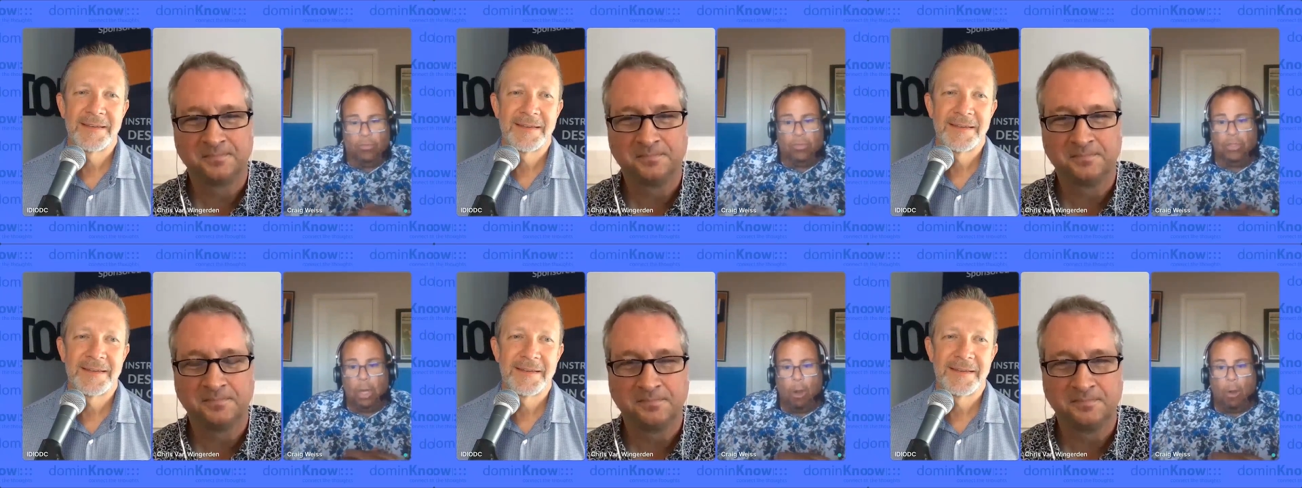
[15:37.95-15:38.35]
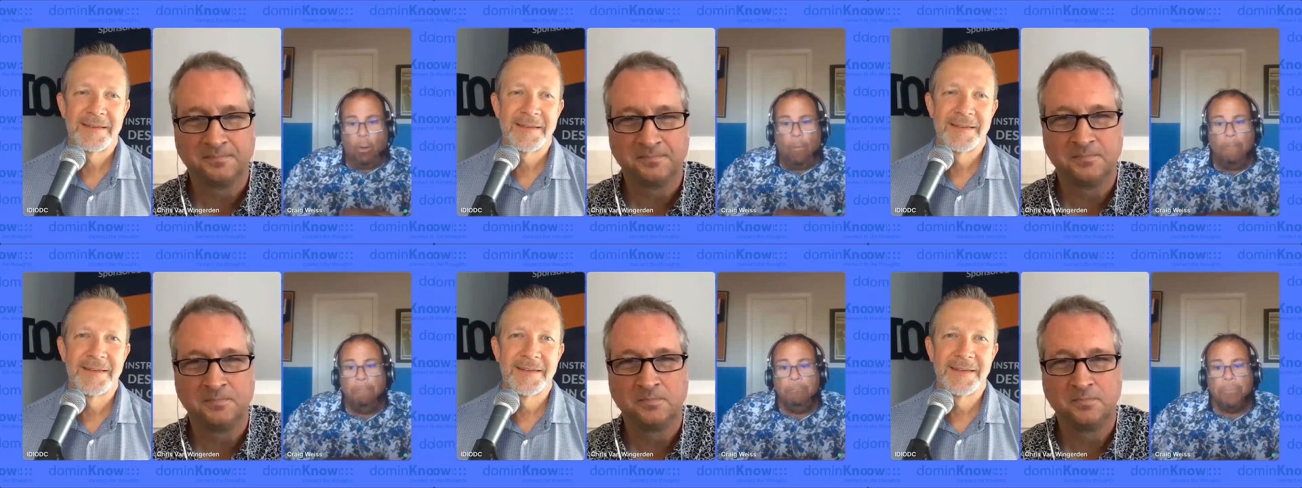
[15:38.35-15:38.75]

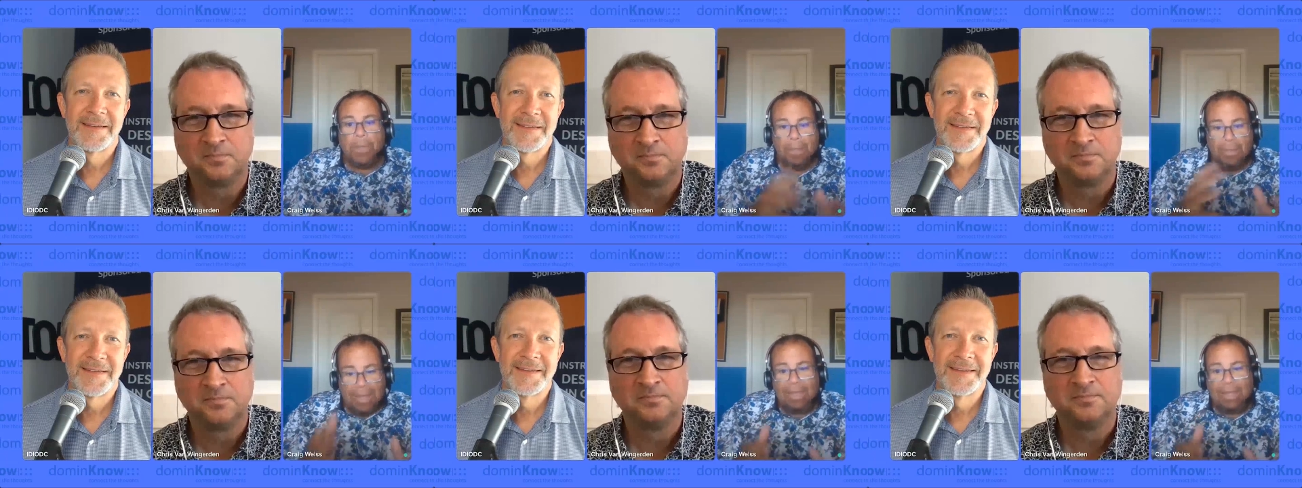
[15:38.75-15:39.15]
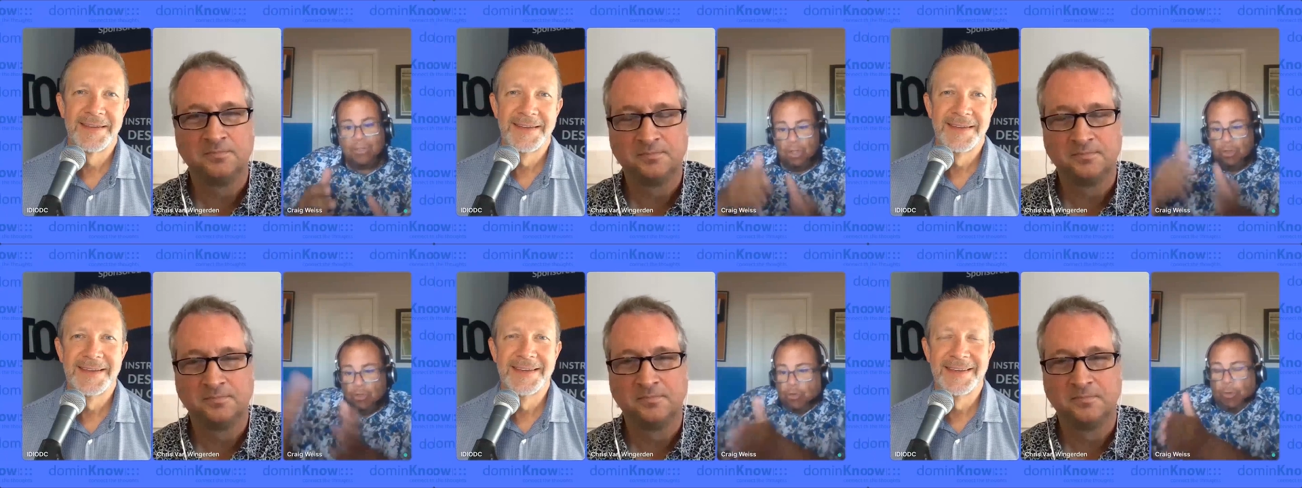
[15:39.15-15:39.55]
Speaker 1: So
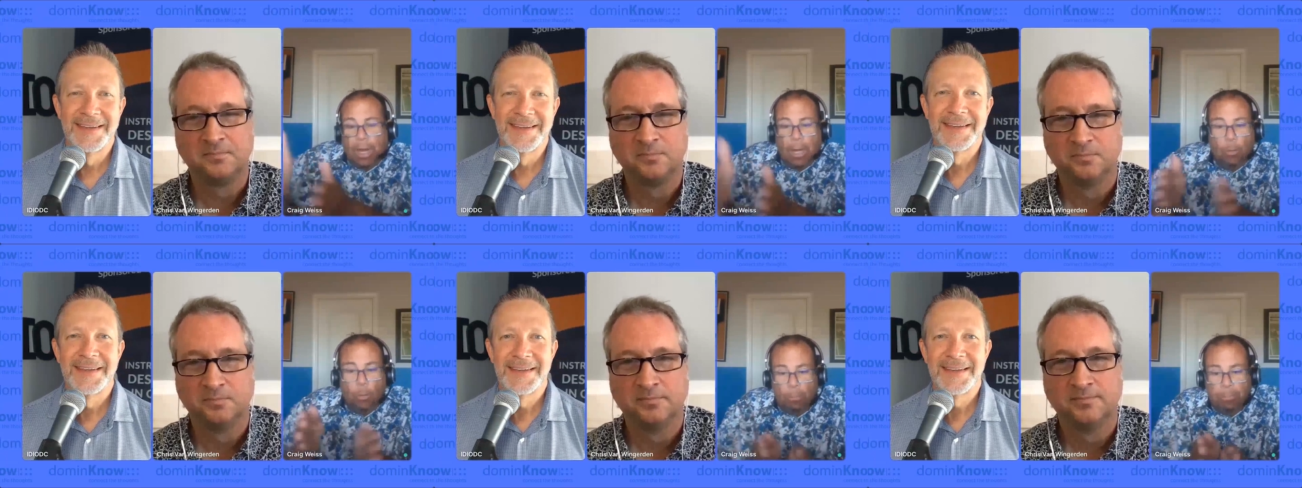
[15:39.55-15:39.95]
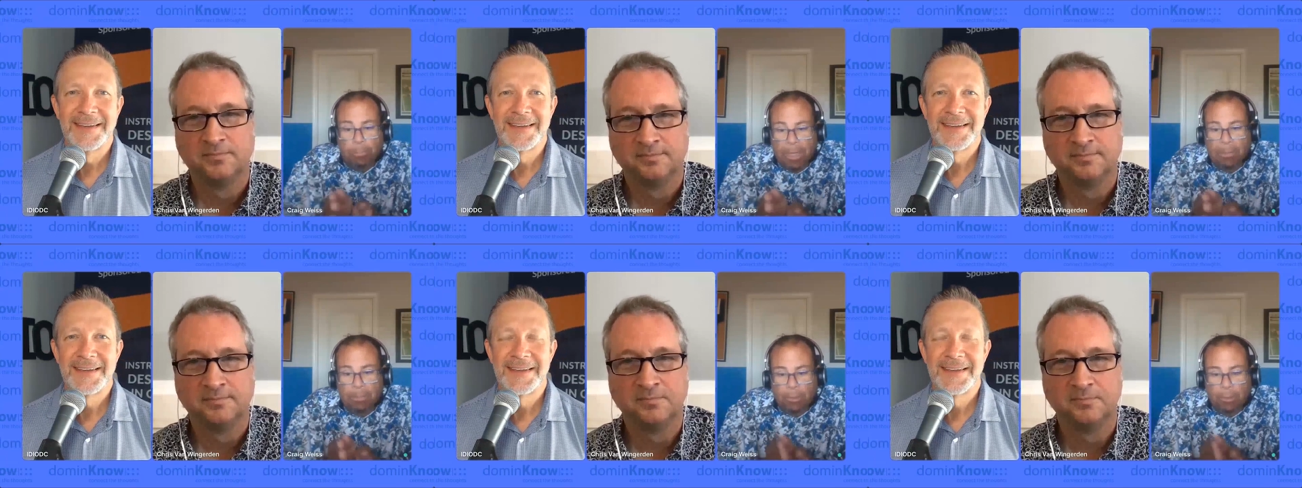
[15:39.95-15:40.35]
that's a trend where
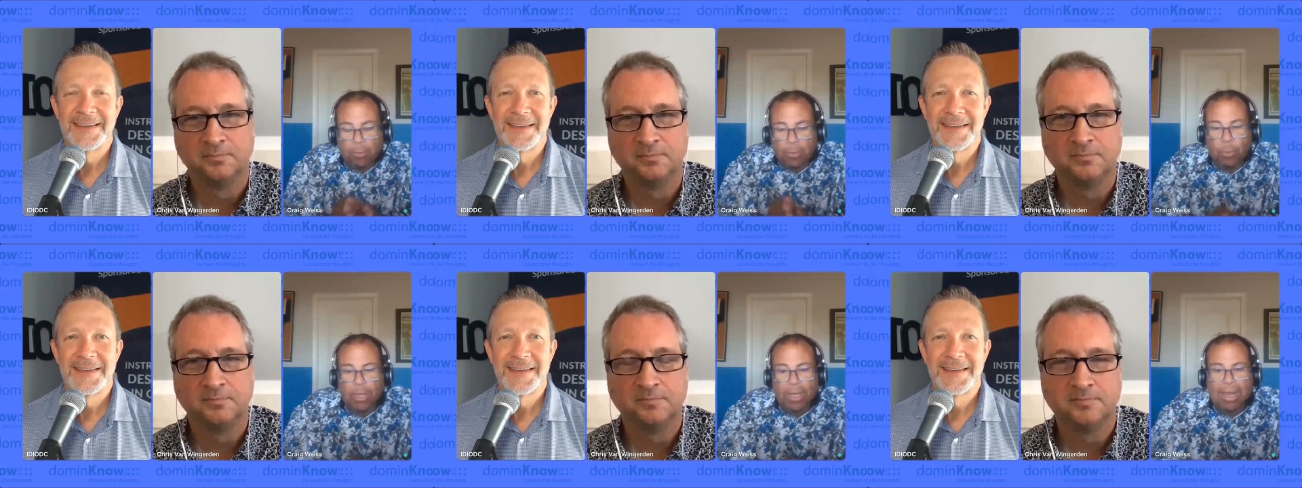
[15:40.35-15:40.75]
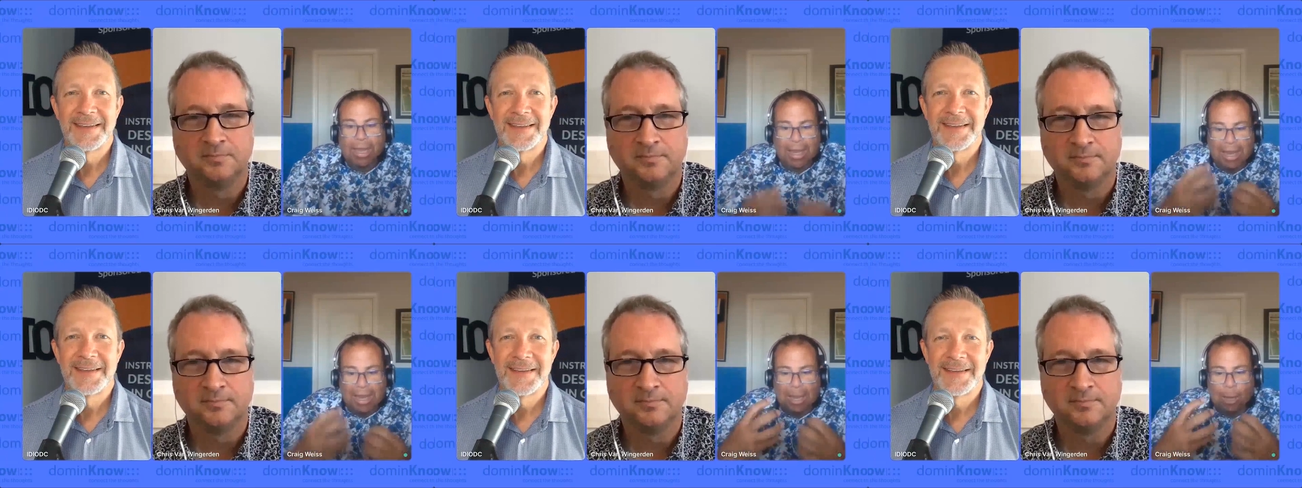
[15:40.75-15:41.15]
people are doing
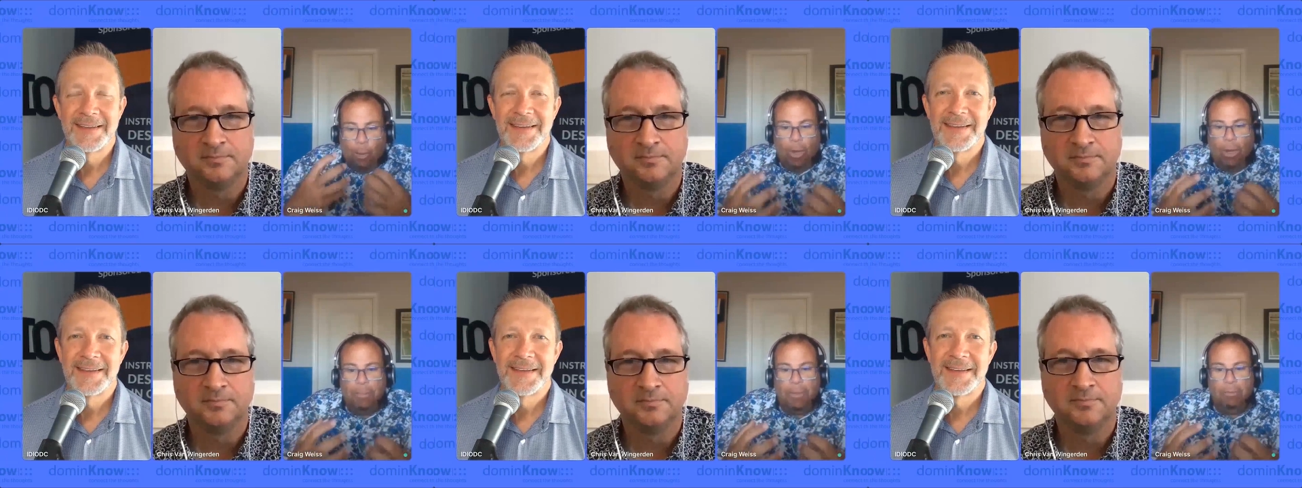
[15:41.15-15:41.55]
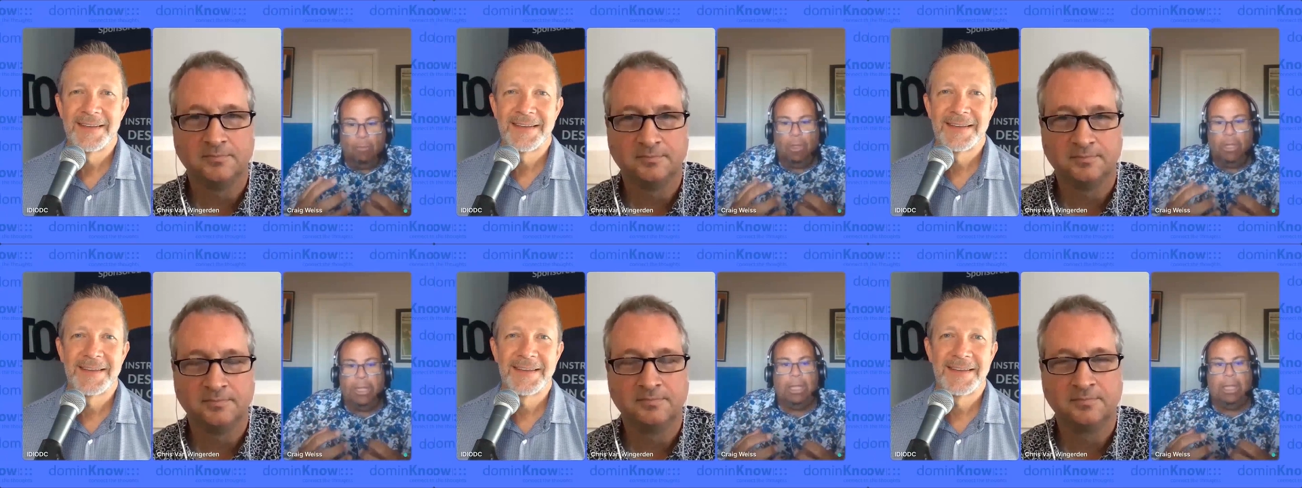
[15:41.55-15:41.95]
it. And I want to be
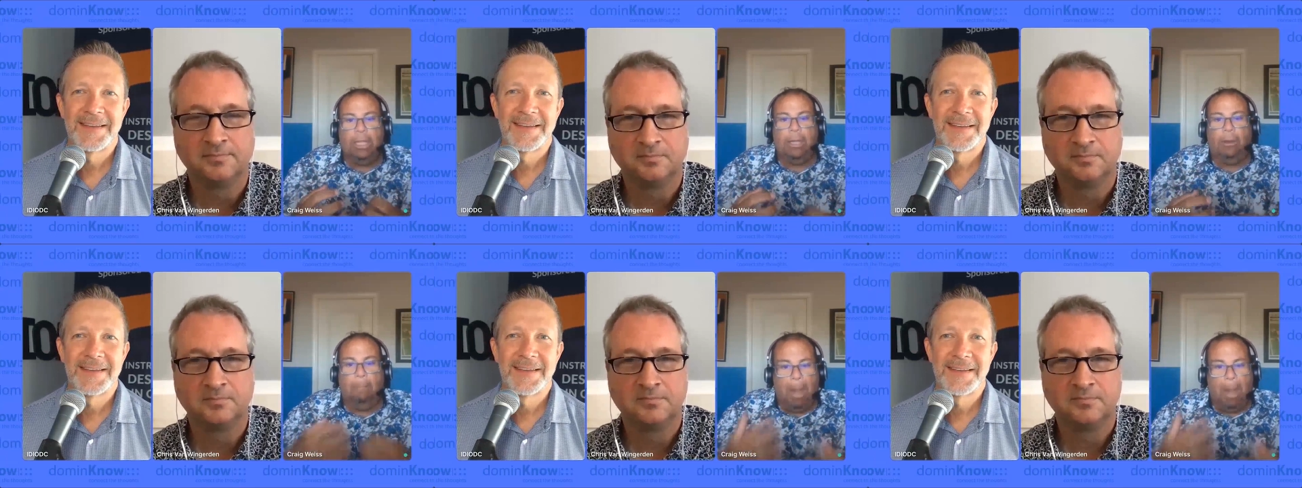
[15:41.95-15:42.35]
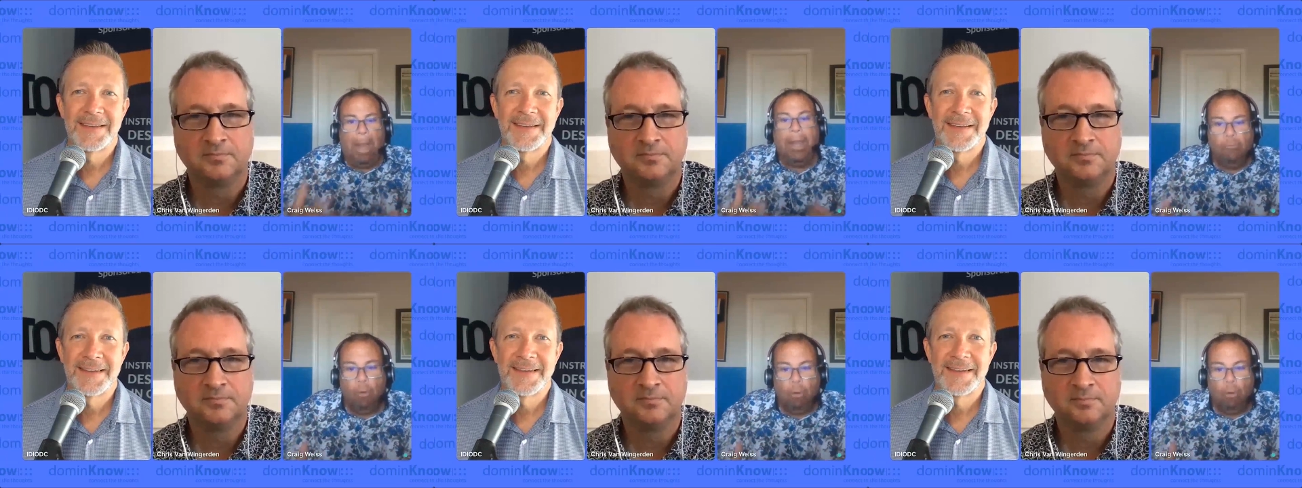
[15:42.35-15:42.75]
really clear.
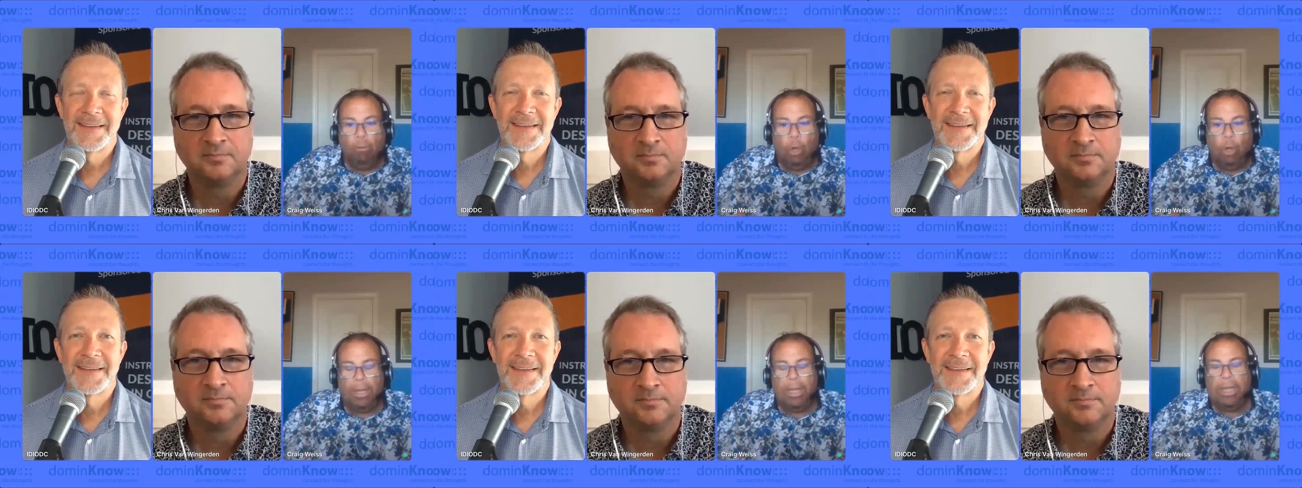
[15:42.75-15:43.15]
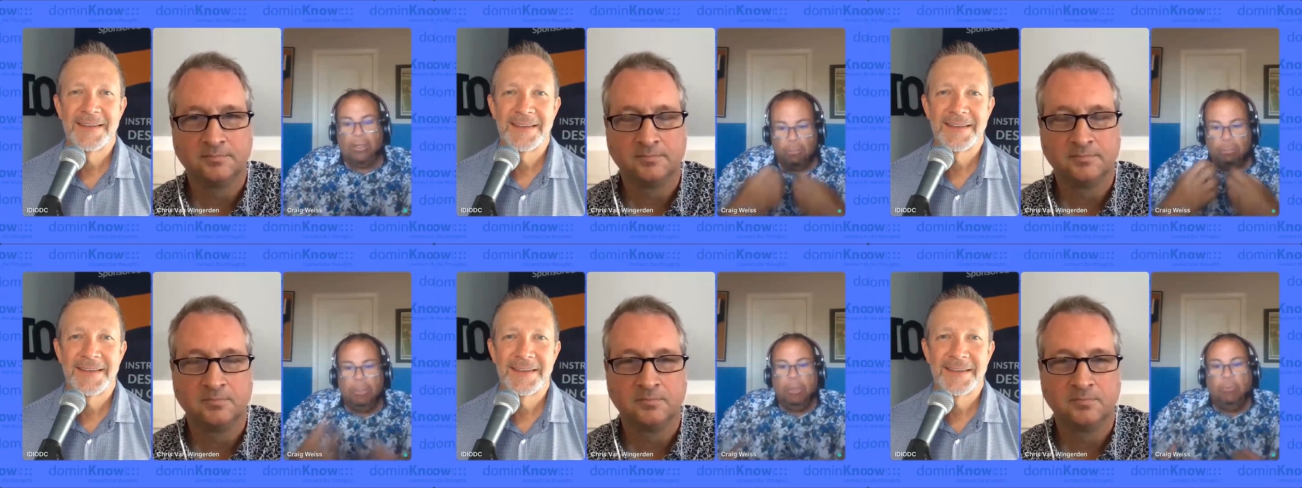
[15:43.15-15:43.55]
Microlearning
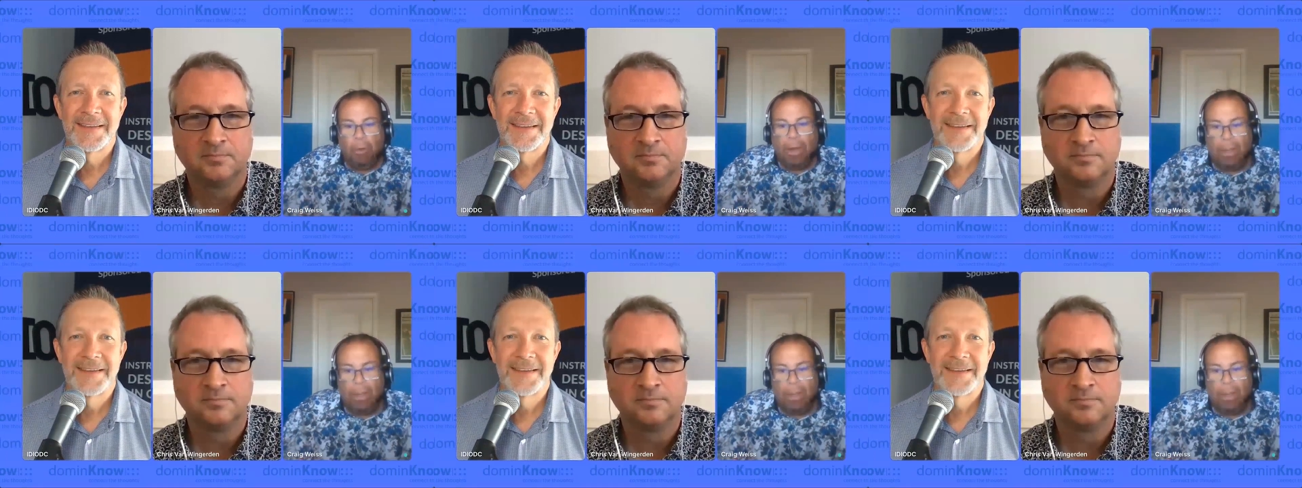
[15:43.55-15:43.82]
has been